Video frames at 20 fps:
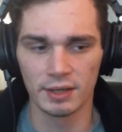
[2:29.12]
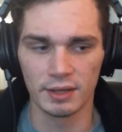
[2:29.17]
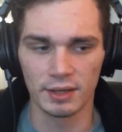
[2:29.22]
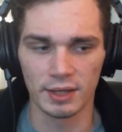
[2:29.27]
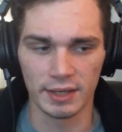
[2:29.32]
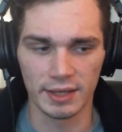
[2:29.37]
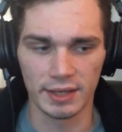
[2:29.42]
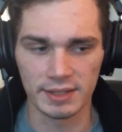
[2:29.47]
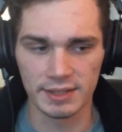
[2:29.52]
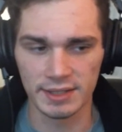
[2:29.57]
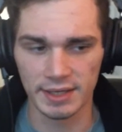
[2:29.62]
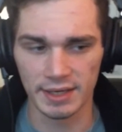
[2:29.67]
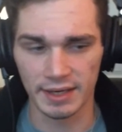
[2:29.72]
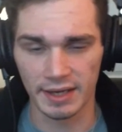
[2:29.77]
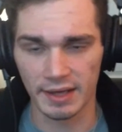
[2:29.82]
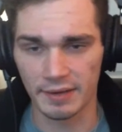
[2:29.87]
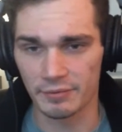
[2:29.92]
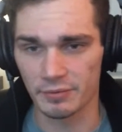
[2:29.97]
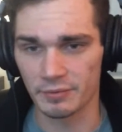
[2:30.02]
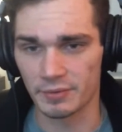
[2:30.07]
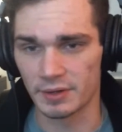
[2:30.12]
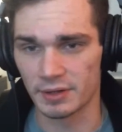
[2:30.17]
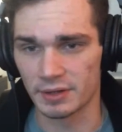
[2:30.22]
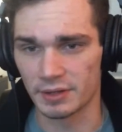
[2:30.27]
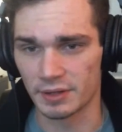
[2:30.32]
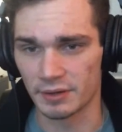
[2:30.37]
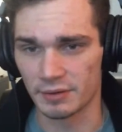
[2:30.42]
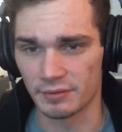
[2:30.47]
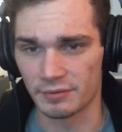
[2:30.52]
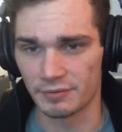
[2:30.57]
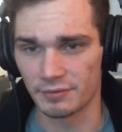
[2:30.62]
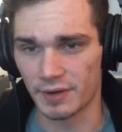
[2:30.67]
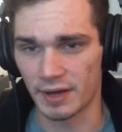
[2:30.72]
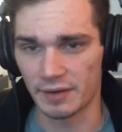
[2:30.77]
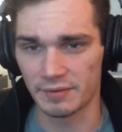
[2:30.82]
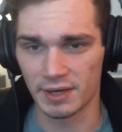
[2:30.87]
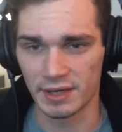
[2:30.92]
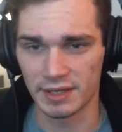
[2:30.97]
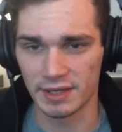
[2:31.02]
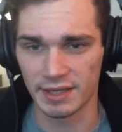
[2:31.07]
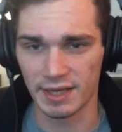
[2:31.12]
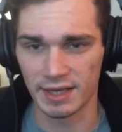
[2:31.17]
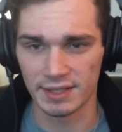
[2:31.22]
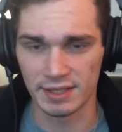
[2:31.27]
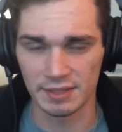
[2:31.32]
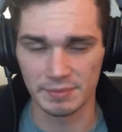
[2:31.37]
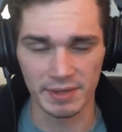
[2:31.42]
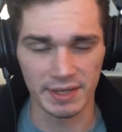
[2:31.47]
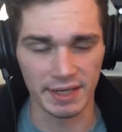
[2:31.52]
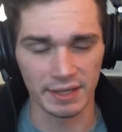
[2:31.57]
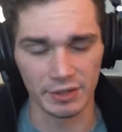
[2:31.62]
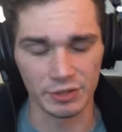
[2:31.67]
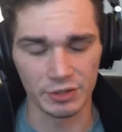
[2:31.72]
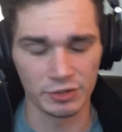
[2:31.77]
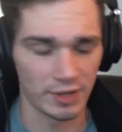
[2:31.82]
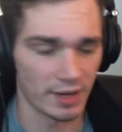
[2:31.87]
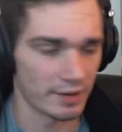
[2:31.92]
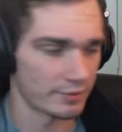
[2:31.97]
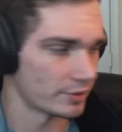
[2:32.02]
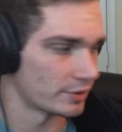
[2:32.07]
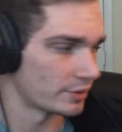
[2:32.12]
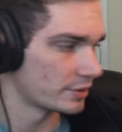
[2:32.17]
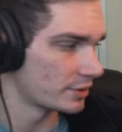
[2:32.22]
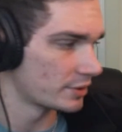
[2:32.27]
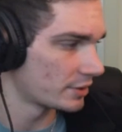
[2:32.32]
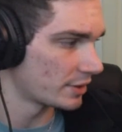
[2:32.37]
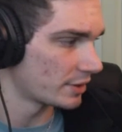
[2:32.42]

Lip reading: Like I said, I came from the 598s as my daily driver